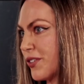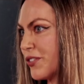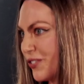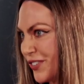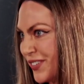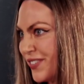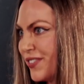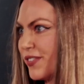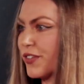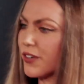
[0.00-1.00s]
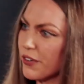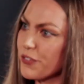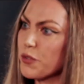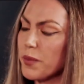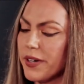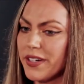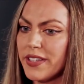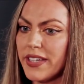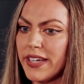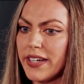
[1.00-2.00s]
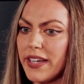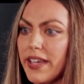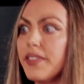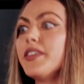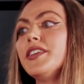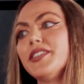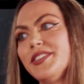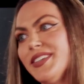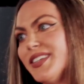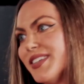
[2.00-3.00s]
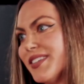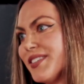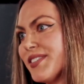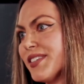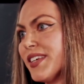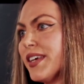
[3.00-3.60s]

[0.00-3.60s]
Christians, right. They're also part of that, and the Yazidis.